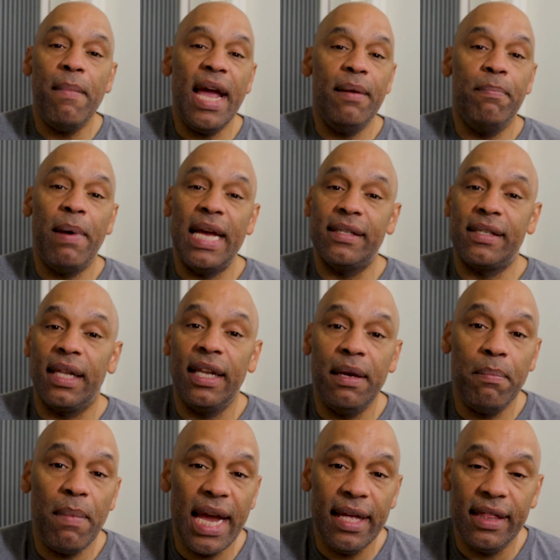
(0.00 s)
basically
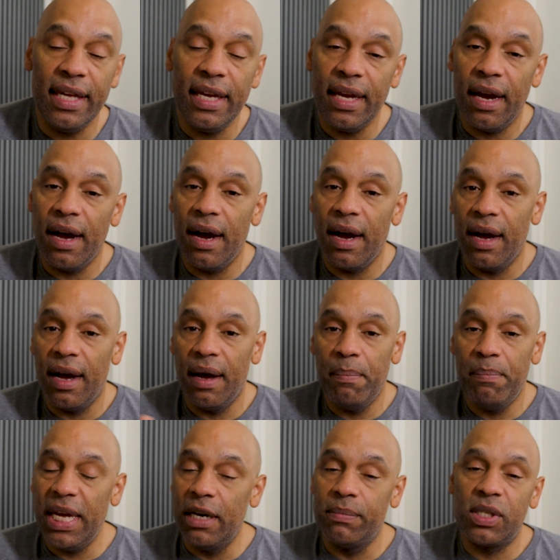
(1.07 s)
beat